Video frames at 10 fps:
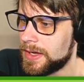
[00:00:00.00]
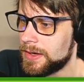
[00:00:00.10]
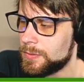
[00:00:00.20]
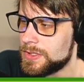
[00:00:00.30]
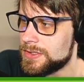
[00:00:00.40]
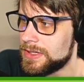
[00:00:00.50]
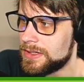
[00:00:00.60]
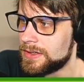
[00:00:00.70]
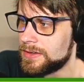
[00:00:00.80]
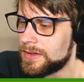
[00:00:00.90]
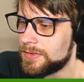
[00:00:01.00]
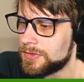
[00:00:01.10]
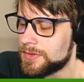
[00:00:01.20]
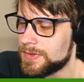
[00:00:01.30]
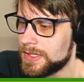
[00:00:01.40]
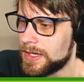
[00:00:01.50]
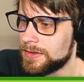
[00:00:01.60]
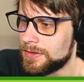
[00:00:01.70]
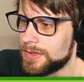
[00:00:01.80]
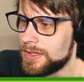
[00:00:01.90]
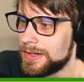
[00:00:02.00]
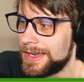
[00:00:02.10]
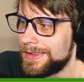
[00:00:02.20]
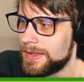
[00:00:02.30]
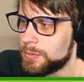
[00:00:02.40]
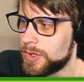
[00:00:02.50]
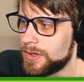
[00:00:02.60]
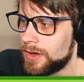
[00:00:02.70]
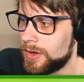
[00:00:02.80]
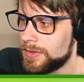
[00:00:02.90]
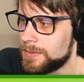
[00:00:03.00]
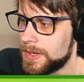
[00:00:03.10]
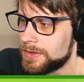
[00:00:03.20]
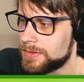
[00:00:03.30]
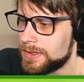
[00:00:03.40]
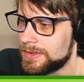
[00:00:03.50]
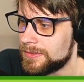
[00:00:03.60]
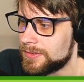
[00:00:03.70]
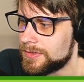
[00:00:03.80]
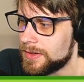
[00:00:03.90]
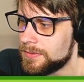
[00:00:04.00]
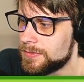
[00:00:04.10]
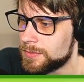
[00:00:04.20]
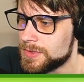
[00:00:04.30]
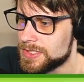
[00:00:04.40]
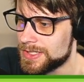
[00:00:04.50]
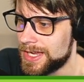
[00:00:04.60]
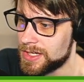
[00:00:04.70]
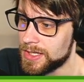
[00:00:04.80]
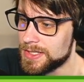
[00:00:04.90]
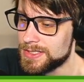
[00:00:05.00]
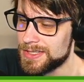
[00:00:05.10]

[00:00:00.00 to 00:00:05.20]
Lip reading: We do get a surf encounter here and then one on the mountain itself, which is kind of nice.